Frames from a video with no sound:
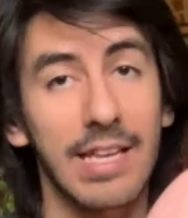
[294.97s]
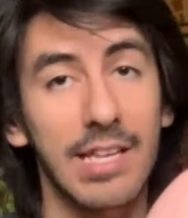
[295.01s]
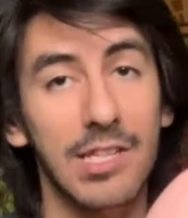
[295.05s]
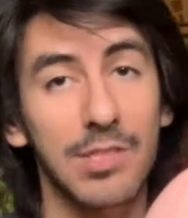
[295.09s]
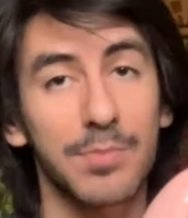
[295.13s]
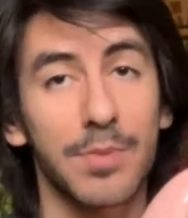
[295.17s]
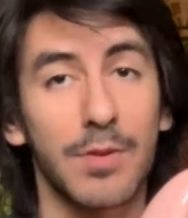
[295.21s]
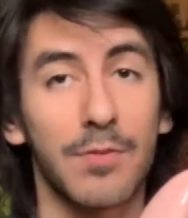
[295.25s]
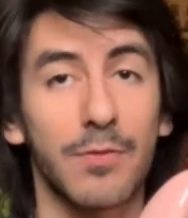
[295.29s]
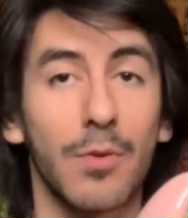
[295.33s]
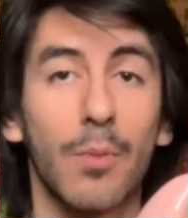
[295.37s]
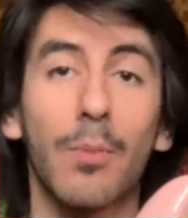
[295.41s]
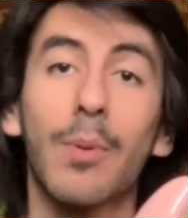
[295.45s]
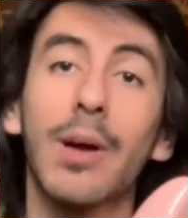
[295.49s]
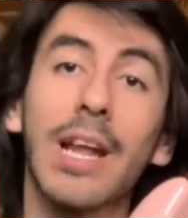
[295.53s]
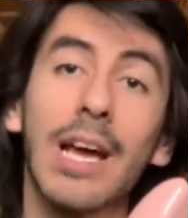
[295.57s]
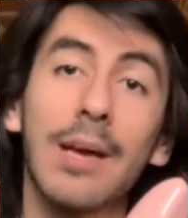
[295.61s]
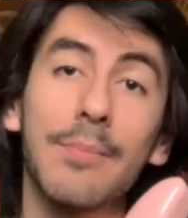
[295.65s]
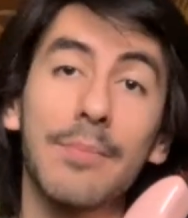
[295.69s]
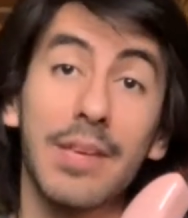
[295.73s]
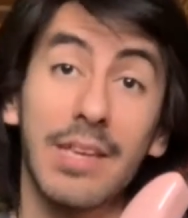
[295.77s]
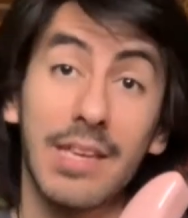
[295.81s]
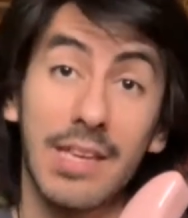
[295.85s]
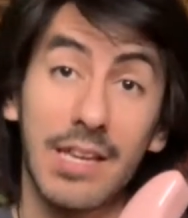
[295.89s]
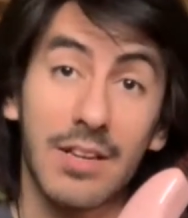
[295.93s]
but from what I'm
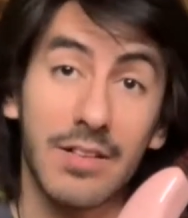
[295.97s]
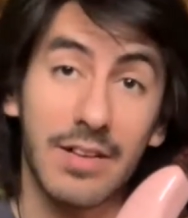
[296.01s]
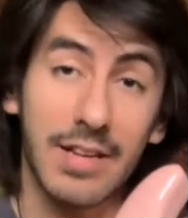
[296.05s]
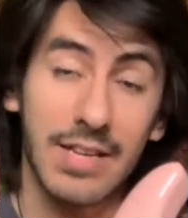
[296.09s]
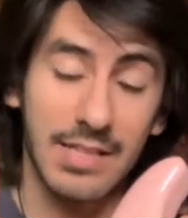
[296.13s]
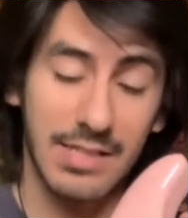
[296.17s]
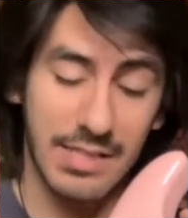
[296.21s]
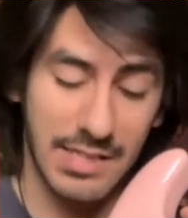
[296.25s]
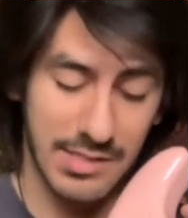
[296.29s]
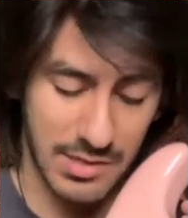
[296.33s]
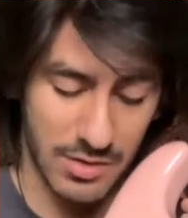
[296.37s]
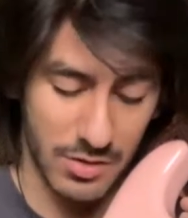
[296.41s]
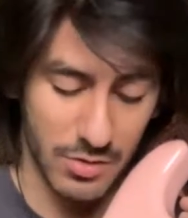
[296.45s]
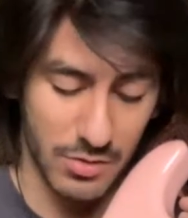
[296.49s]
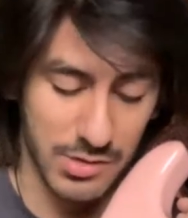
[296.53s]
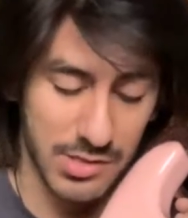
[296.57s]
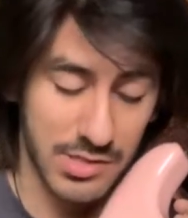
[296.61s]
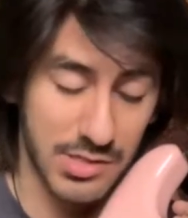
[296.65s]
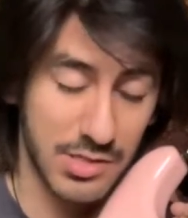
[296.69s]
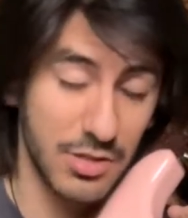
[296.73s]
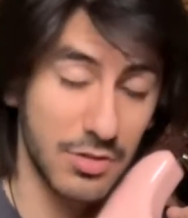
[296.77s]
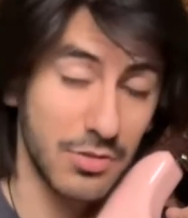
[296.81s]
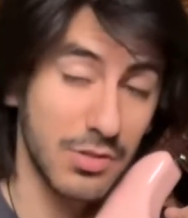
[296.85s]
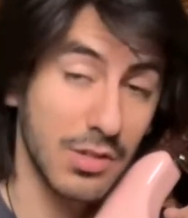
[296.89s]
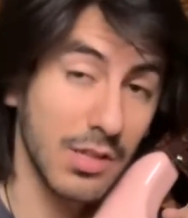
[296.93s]
hearing, this holds
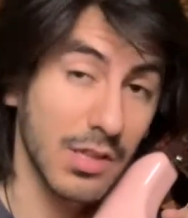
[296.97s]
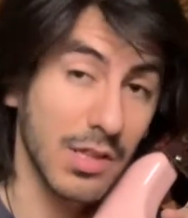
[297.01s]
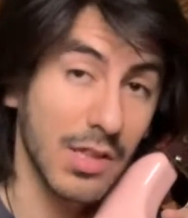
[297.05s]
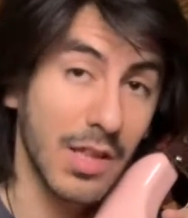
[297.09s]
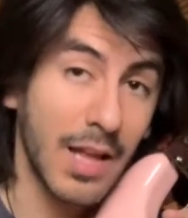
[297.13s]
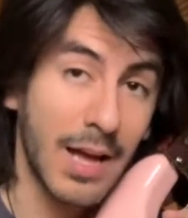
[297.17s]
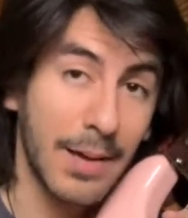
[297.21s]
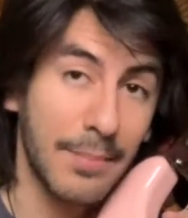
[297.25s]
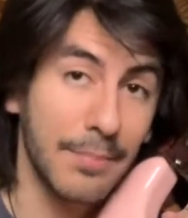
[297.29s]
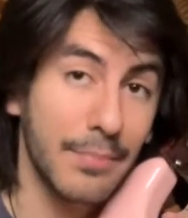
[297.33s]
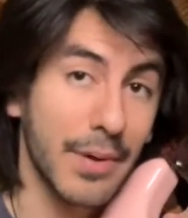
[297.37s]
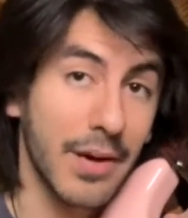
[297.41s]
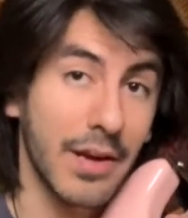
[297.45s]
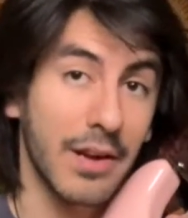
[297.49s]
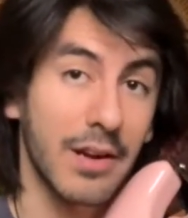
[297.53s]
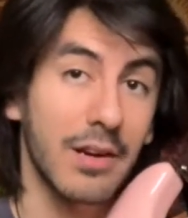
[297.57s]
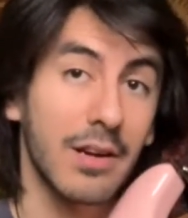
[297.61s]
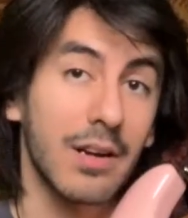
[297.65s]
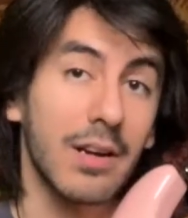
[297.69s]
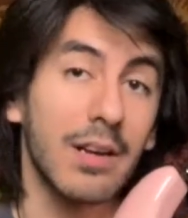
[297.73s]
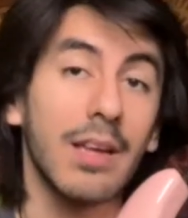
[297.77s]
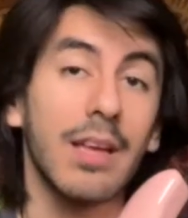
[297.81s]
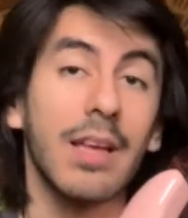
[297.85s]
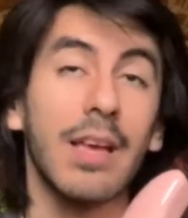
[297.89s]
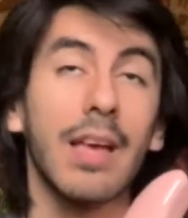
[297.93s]
tune a lot better,